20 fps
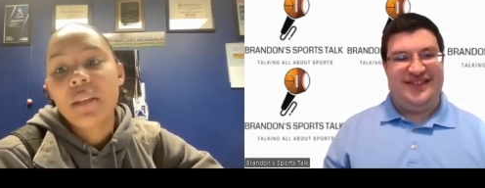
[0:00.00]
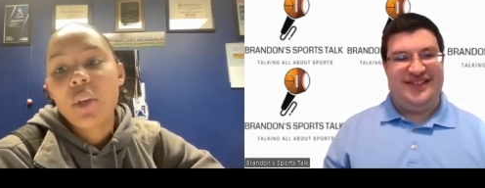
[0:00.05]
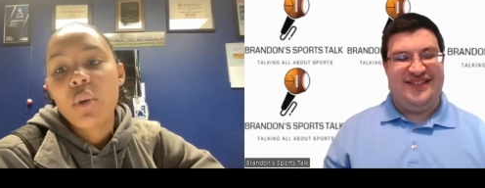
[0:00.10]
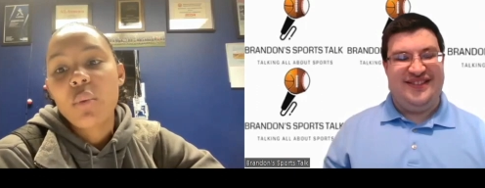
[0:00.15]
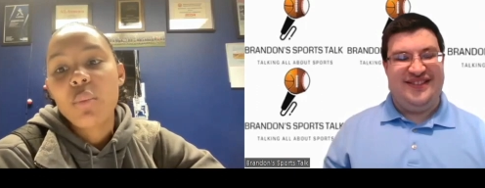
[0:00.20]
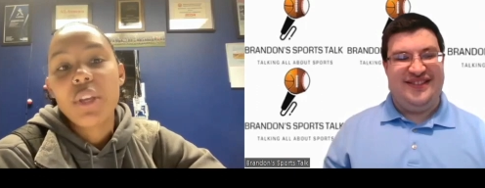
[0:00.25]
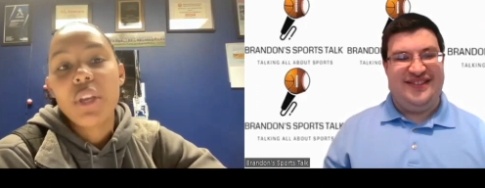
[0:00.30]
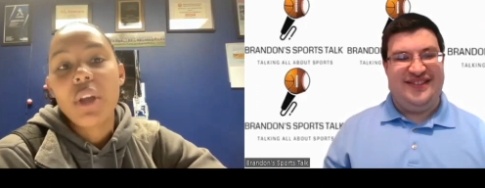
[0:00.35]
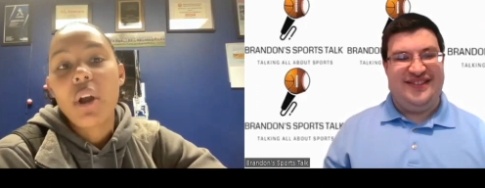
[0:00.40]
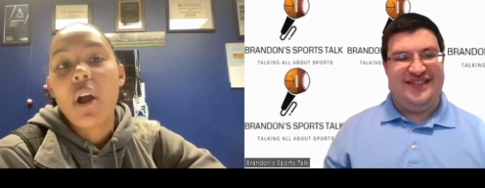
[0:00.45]

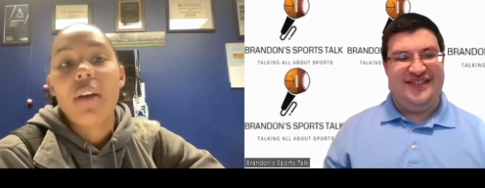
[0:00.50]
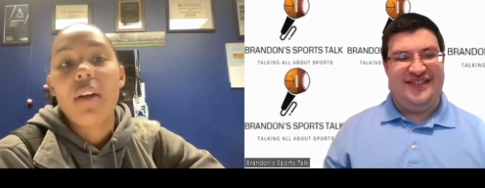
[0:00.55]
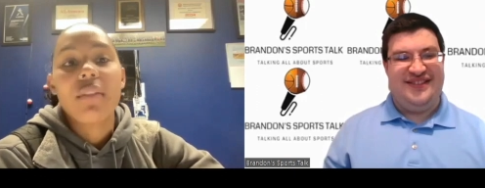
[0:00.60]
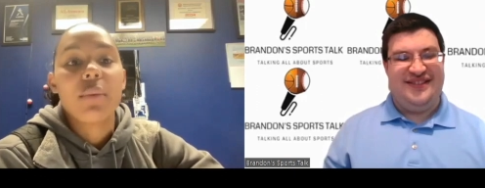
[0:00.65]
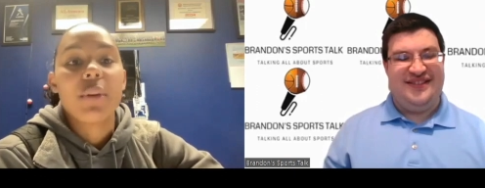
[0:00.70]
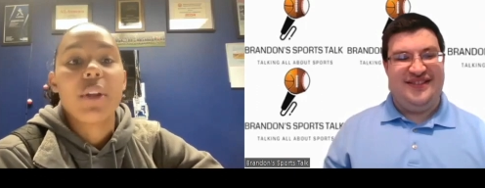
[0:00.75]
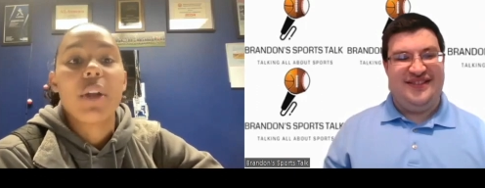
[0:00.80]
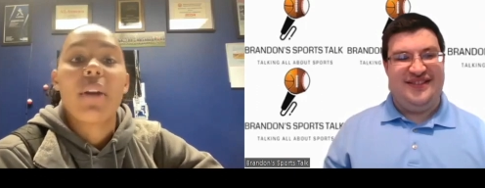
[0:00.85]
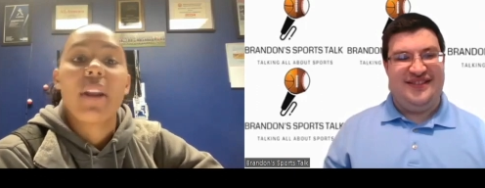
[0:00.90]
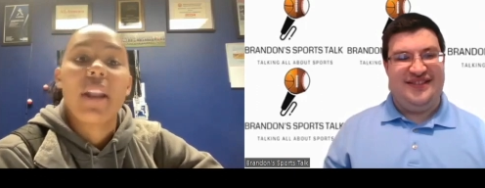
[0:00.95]
Speaker 1: We
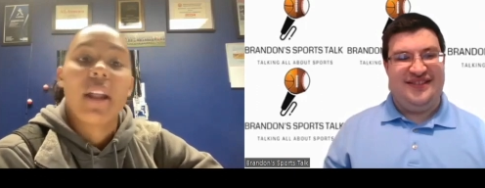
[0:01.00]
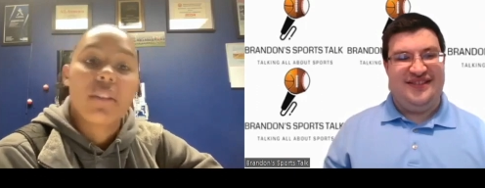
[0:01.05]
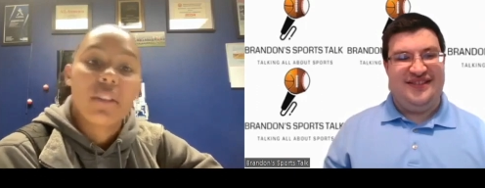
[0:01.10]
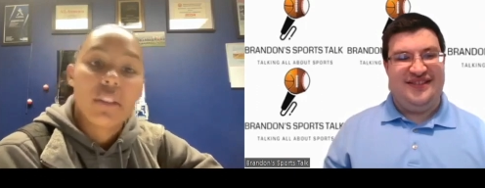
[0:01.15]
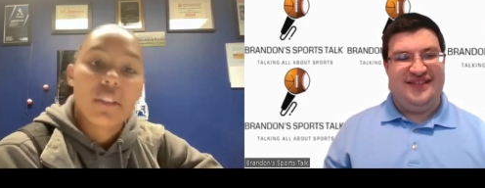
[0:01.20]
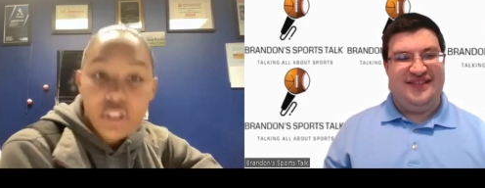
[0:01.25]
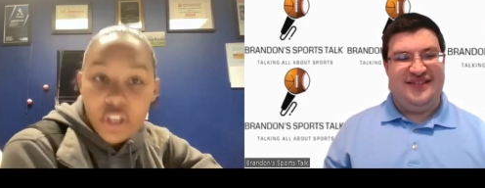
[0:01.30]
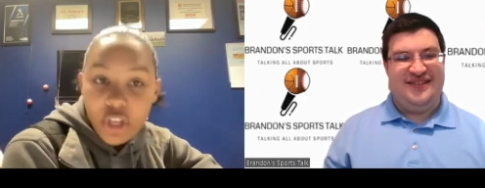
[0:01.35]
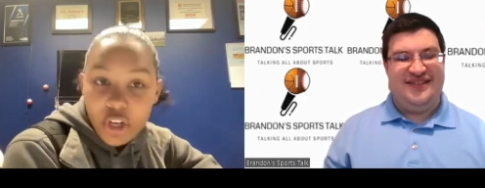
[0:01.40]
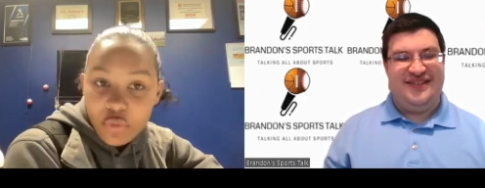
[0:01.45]
go down to the
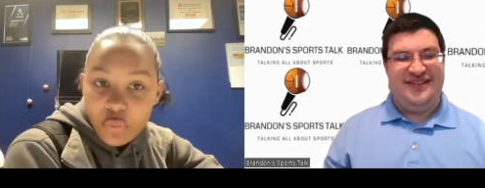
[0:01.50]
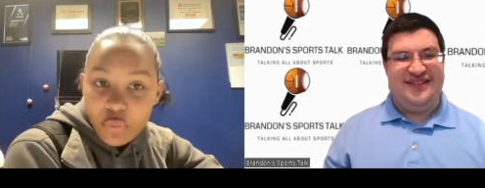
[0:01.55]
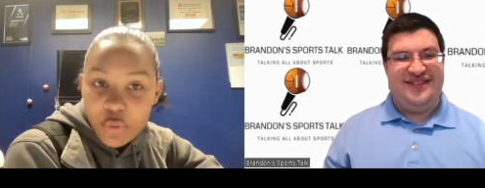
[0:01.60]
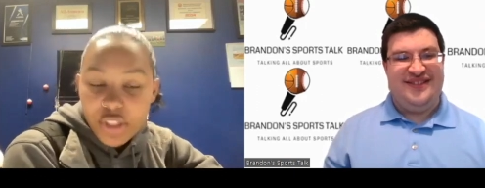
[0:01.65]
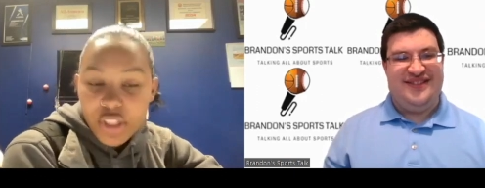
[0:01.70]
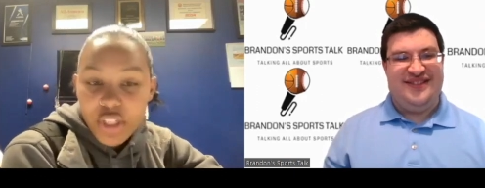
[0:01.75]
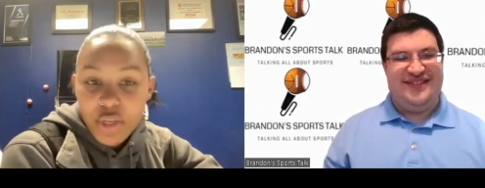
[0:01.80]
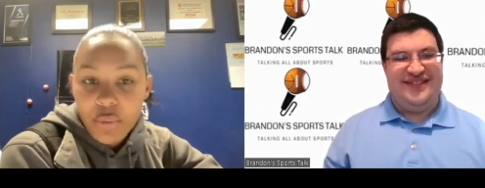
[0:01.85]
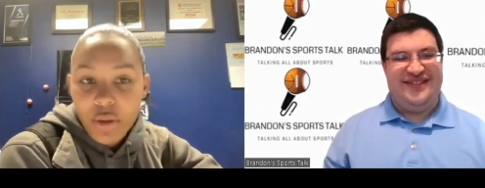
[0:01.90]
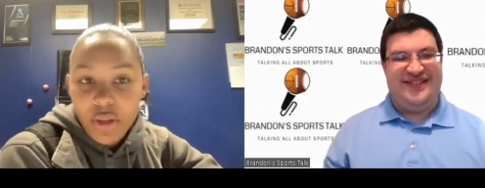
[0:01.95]
turf. We
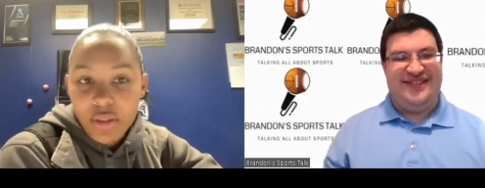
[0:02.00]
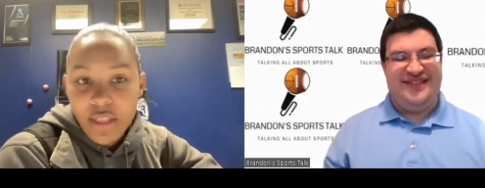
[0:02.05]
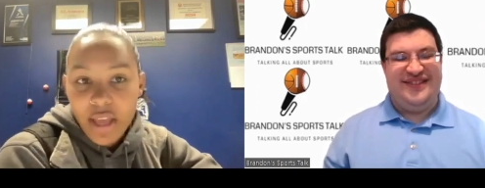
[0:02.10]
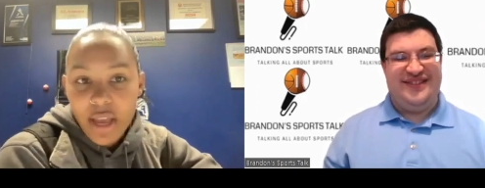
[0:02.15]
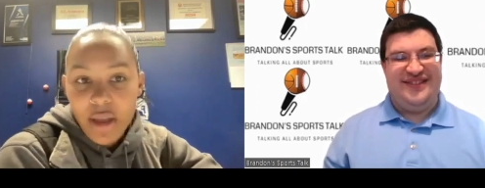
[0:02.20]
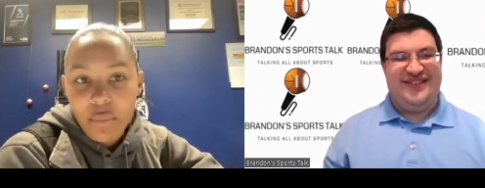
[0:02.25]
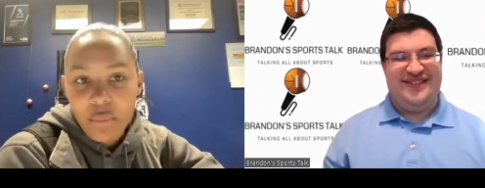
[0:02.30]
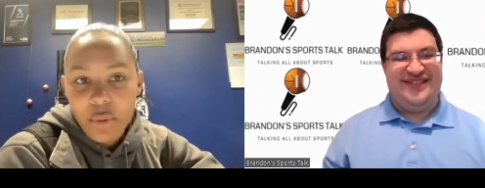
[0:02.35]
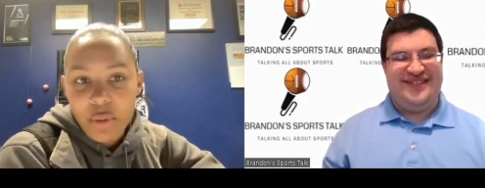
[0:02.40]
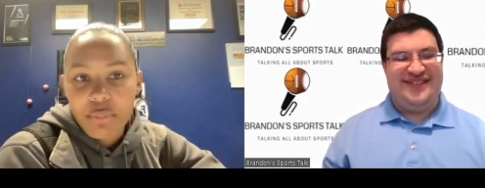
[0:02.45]
see
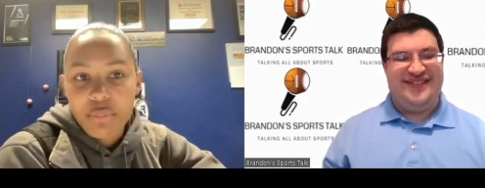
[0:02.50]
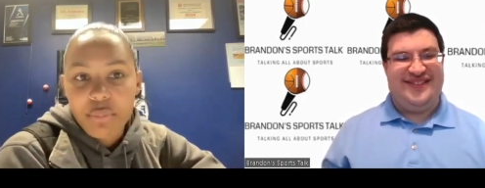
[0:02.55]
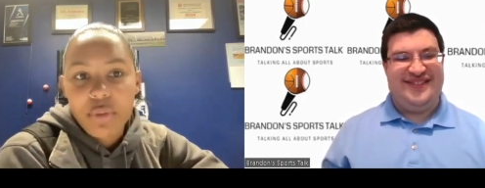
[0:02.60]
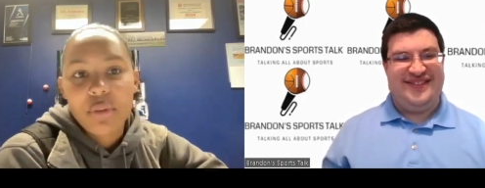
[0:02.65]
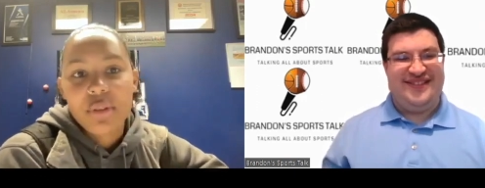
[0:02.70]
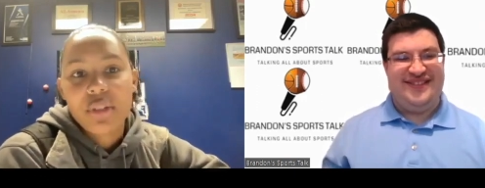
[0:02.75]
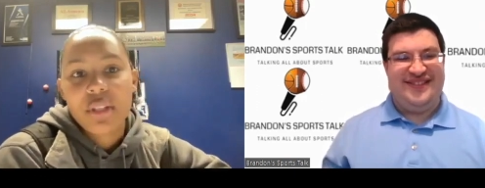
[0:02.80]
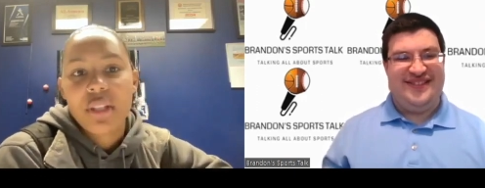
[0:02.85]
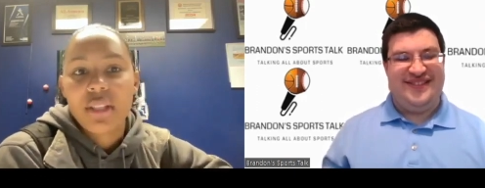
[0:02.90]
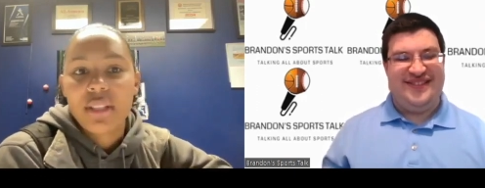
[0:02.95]

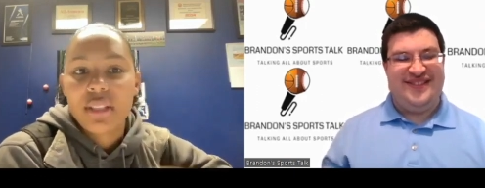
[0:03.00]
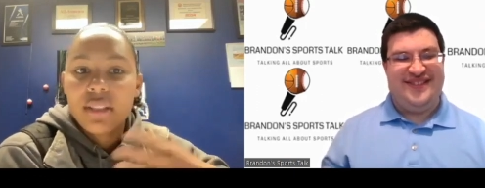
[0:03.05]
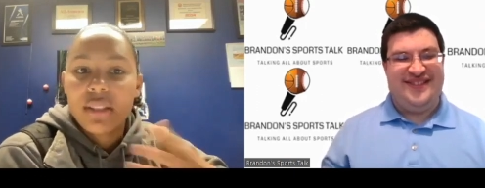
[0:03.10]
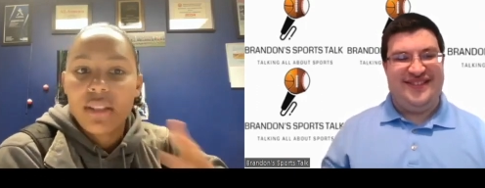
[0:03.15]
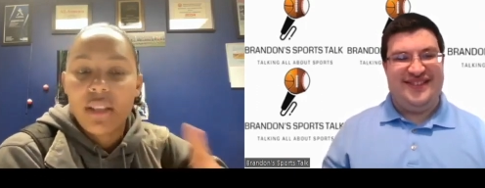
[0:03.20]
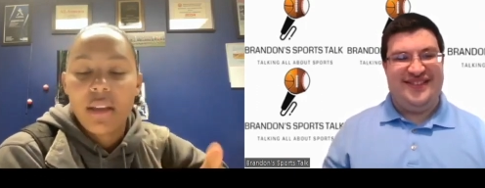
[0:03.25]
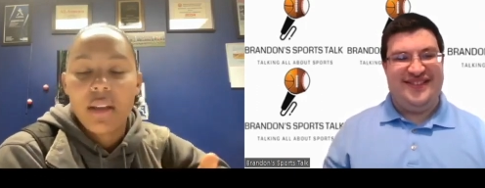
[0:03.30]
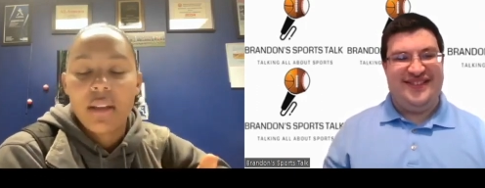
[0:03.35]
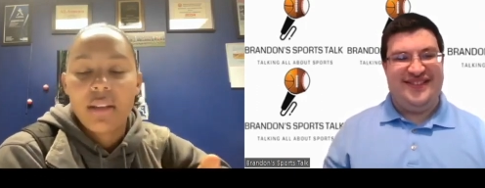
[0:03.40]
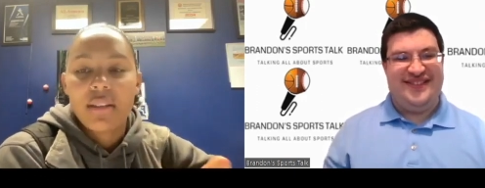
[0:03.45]
those are
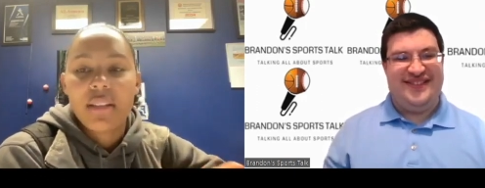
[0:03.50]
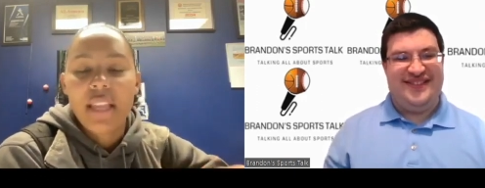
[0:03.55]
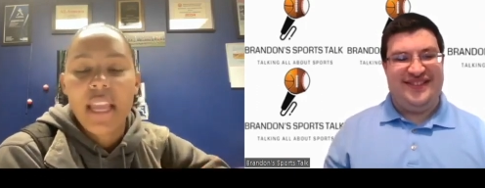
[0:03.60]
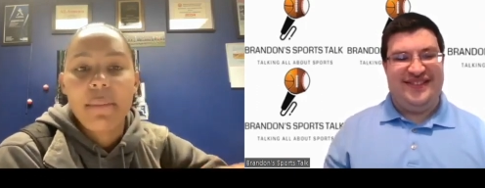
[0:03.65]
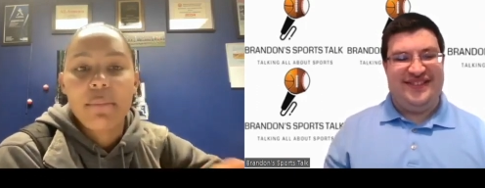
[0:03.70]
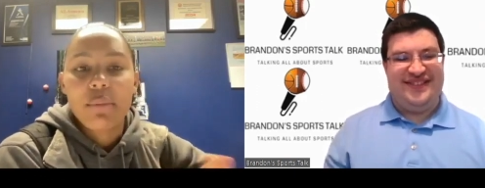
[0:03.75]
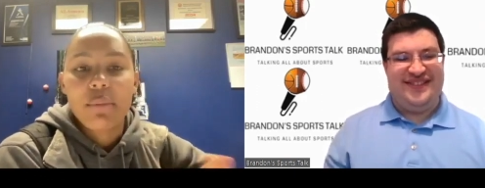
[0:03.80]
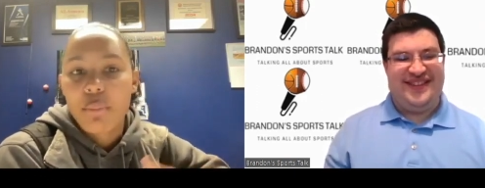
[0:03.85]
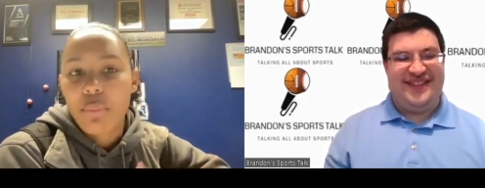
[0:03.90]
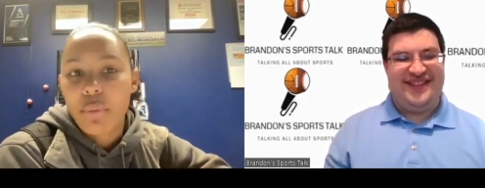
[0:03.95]
the
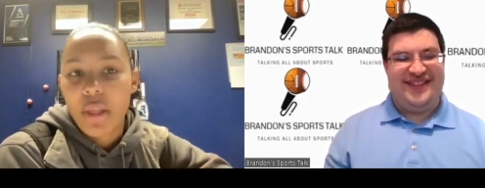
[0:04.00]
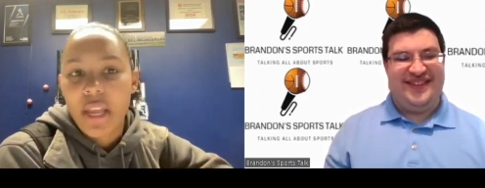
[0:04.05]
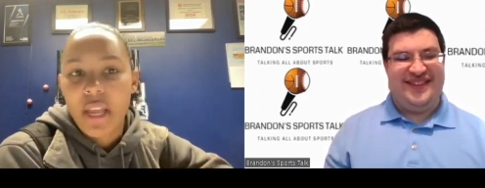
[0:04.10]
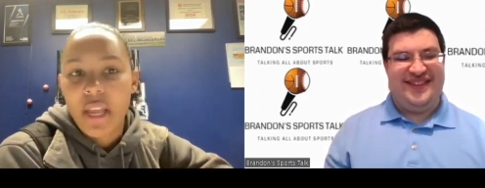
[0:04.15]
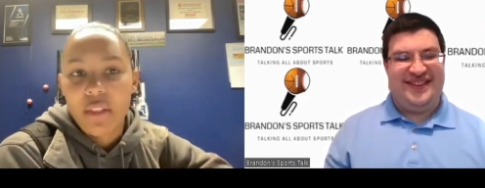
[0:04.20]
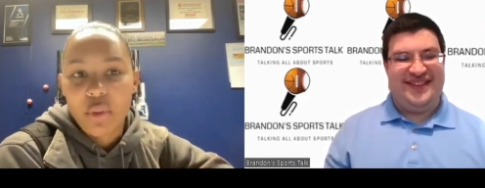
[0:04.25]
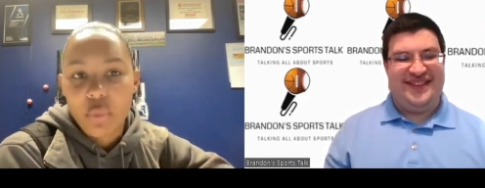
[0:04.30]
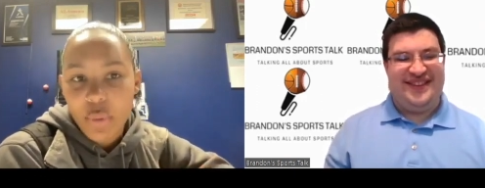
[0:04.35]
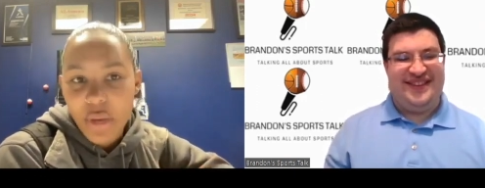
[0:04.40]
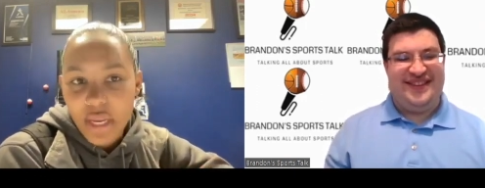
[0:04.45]
games we play on
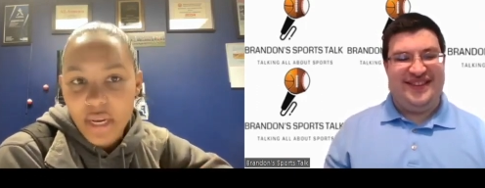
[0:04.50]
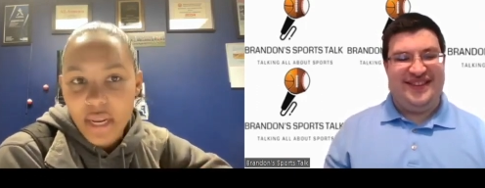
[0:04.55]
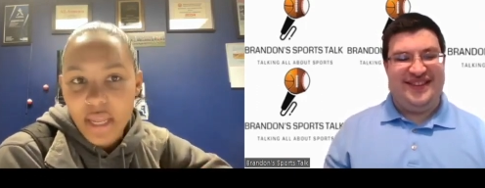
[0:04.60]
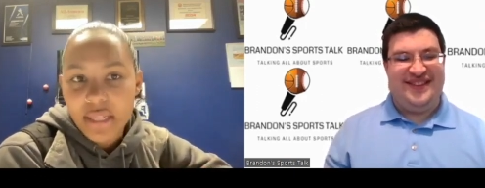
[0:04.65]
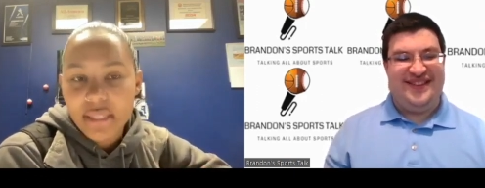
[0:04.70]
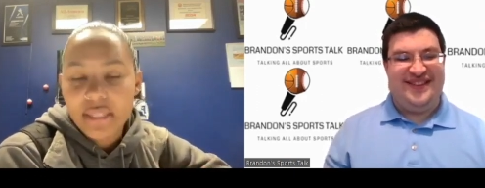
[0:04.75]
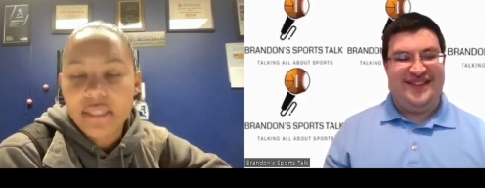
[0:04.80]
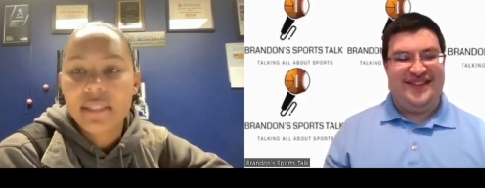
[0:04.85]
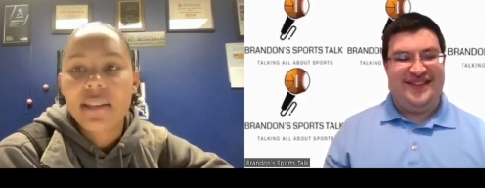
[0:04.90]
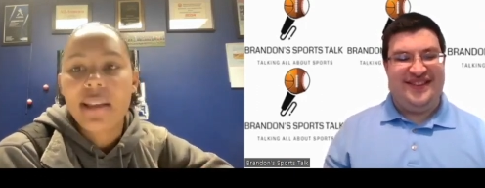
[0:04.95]
the weeknights.